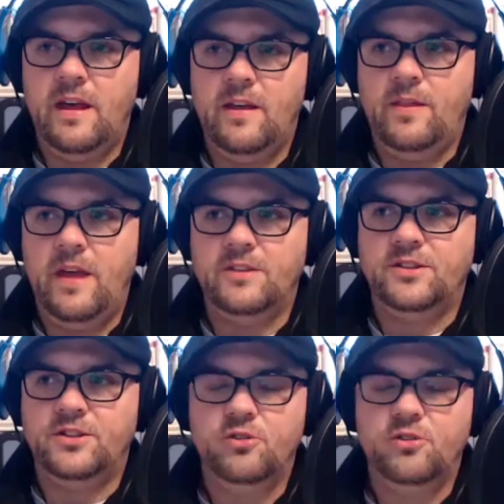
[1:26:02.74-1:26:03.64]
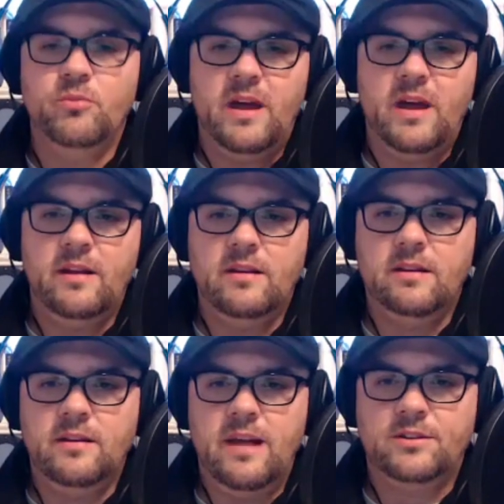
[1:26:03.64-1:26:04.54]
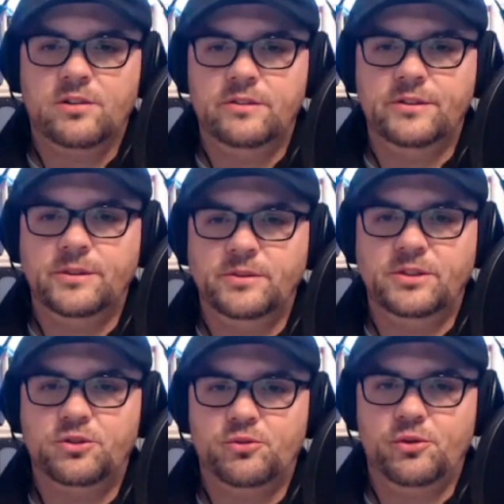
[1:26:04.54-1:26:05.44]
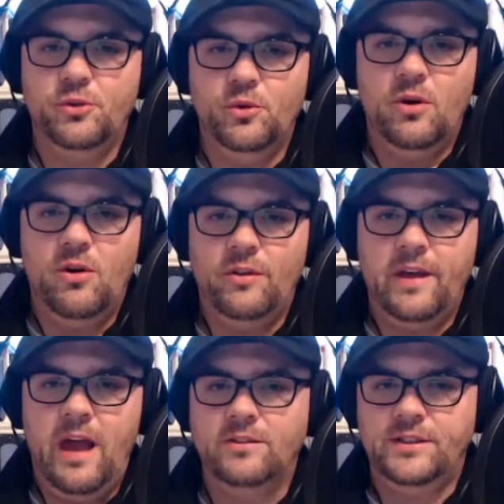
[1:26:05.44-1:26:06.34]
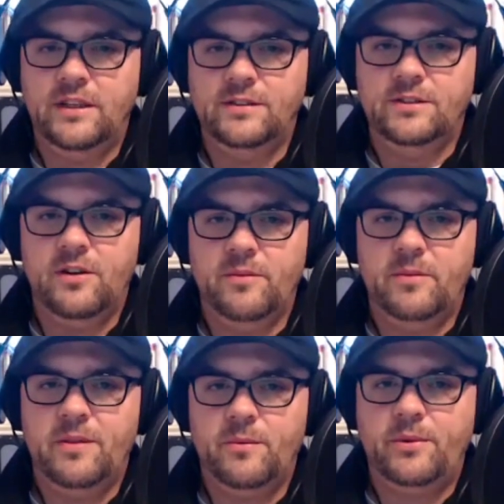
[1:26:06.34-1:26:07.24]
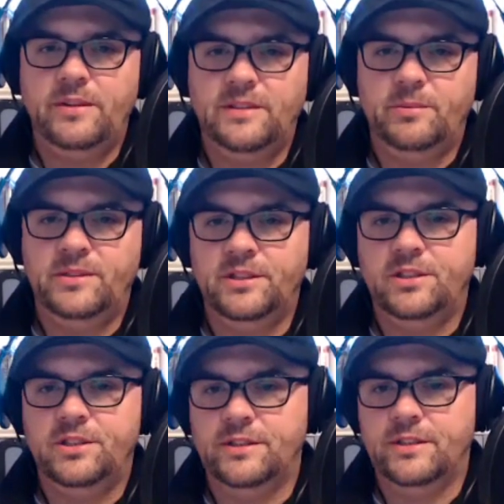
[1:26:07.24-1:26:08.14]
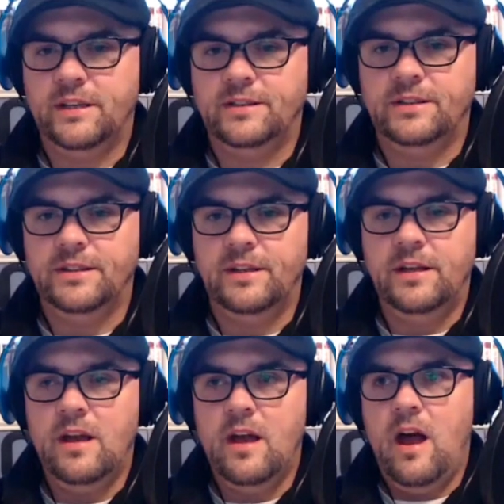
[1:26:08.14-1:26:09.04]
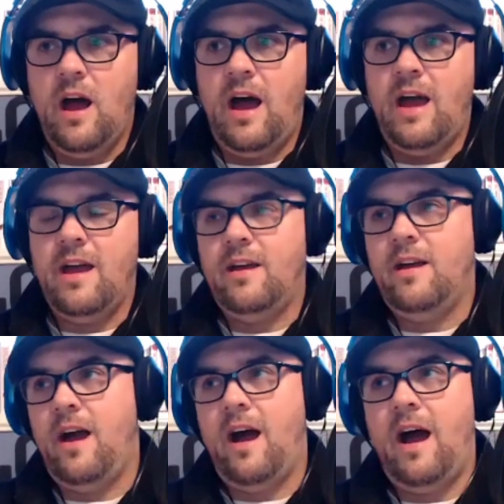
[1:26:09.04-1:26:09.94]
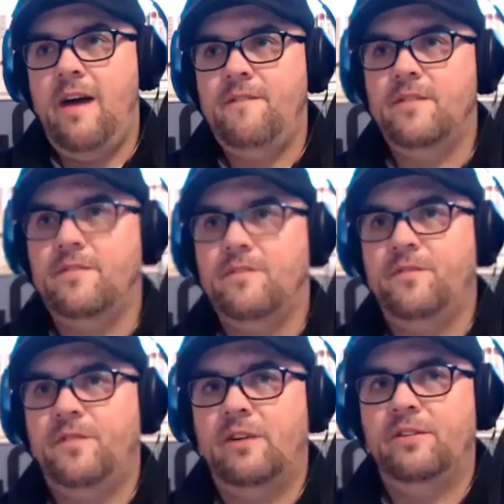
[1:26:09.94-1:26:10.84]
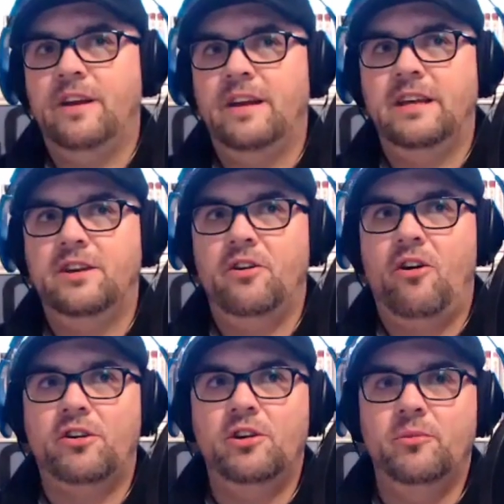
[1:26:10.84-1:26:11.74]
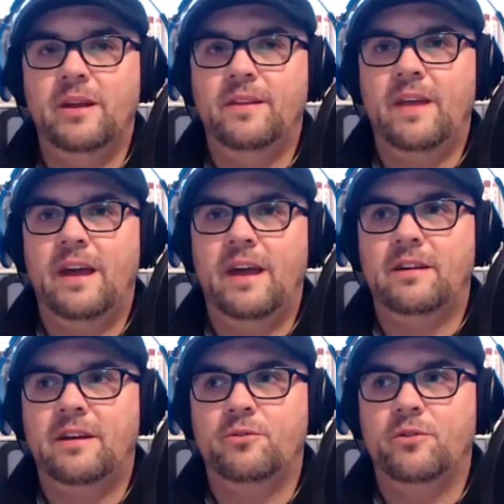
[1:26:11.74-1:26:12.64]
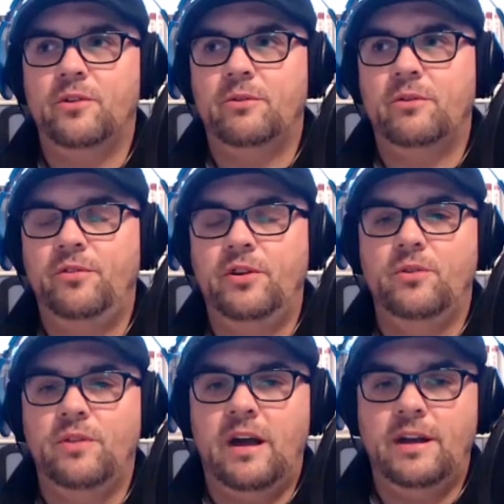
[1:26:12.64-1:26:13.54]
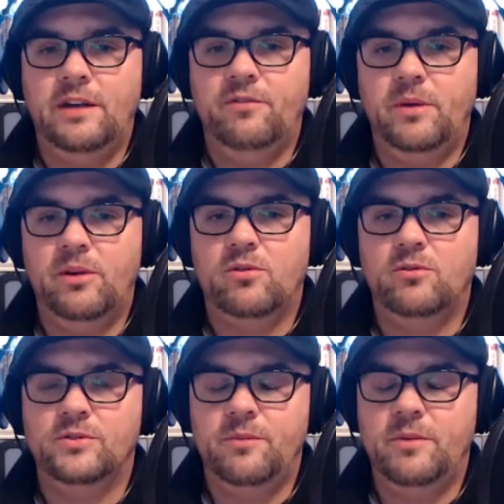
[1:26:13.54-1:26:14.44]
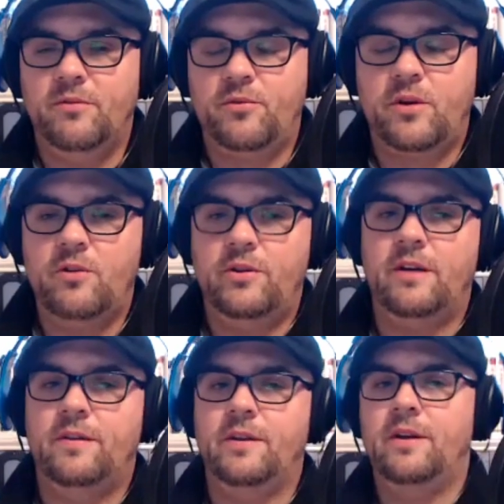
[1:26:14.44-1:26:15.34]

they assume that naturalism's true on the outset. So, I mean, their presupposition is against it. I haven't found any good argument that can really refute the idea of miracles. I mean, if we're going down